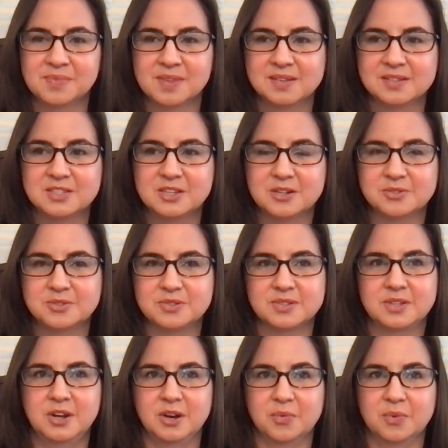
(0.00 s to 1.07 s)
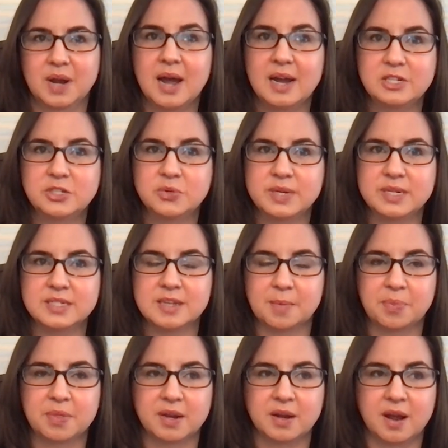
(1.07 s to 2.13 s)
So, when I tweet
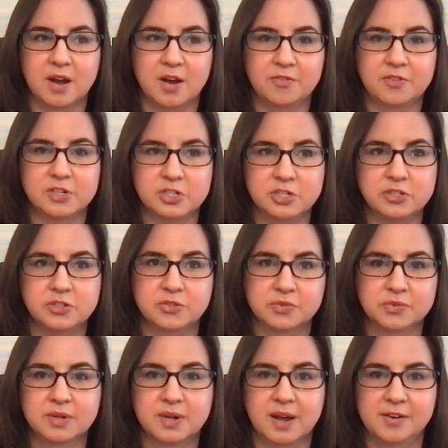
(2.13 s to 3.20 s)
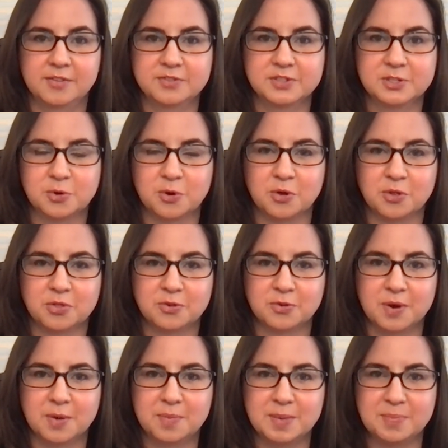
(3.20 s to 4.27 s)
something, I often do kind of scroll through
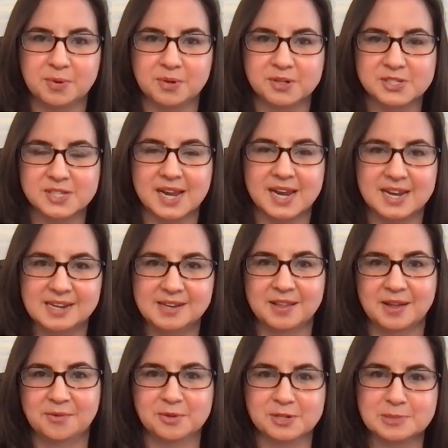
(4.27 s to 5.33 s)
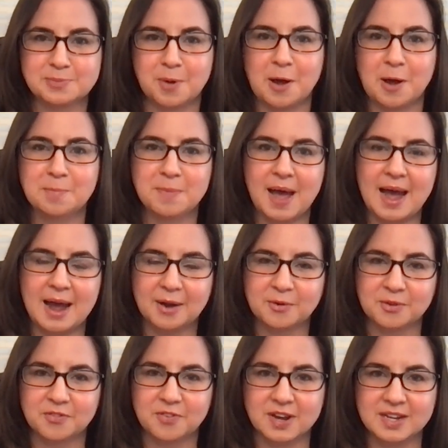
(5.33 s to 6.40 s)
what people are saying and then respond back
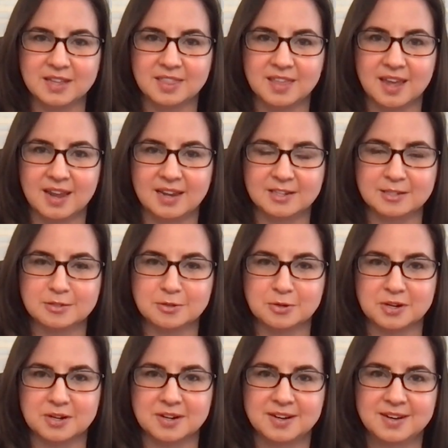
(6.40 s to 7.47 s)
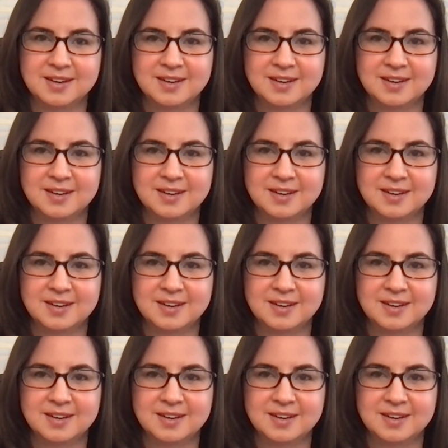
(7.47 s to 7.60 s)
with funny things or